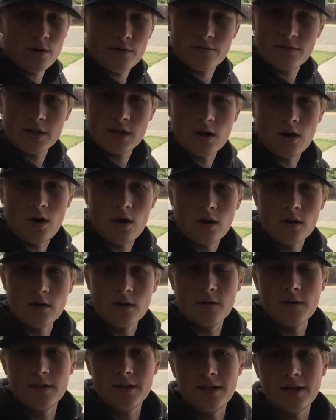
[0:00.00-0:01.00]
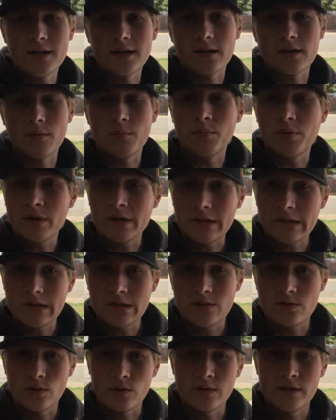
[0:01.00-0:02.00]
of the car, get it
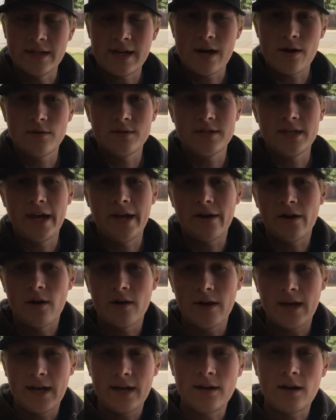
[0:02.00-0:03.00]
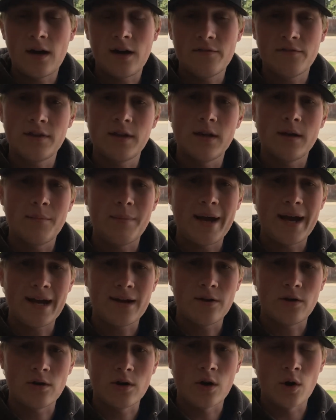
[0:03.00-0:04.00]
completely torn down, take our head off, get it
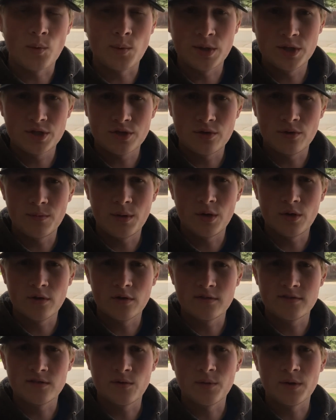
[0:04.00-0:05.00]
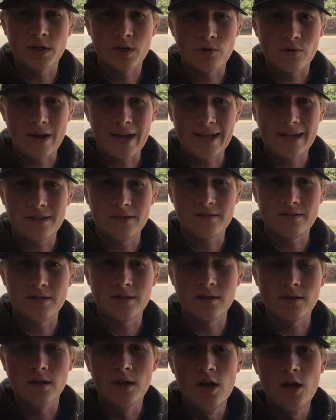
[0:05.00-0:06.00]
back on our original motor. So when the crank gets
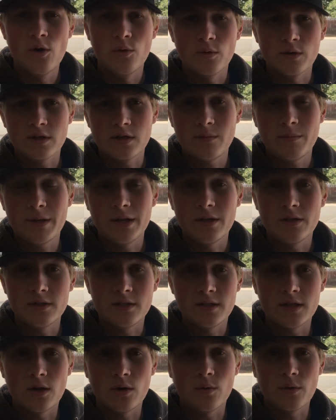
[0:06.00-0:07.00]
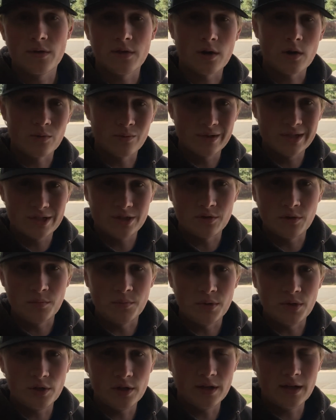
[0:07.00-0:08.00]
here, we're going to be good to go with our original
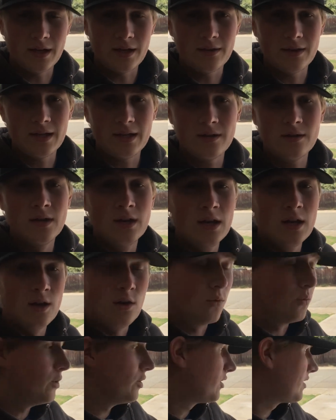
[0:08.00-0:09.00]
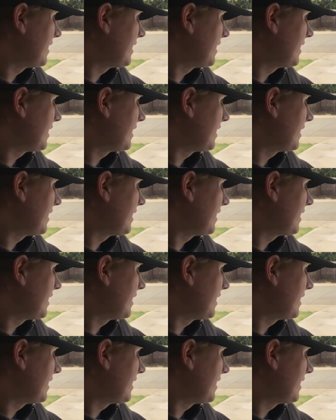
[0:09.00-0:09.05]
bullet. And then we'll